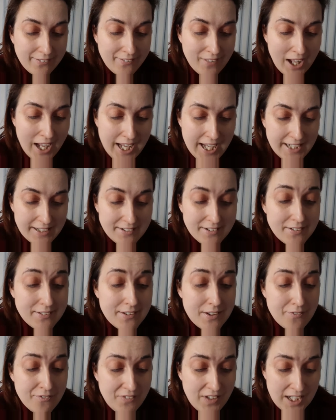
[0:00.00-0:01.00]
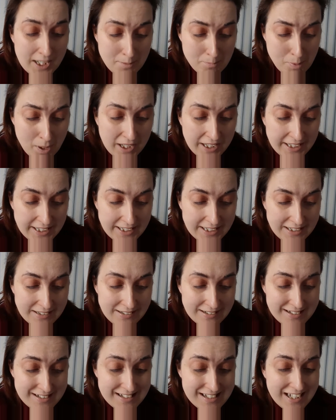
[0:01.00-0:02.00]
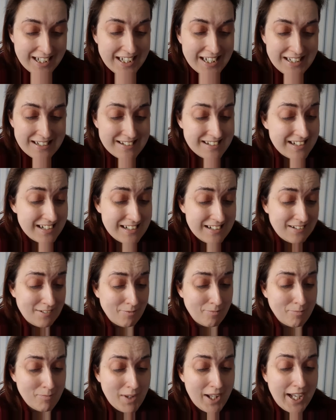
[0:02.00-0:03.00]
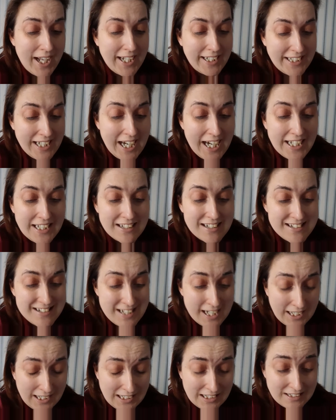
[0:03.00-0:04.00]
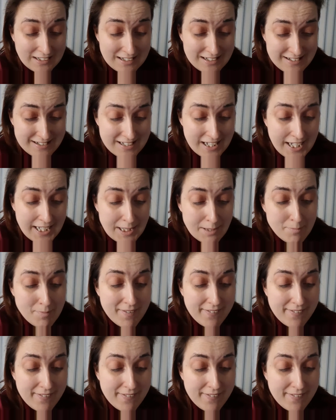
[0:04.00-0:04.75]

Then the Philippines is again exactly the same,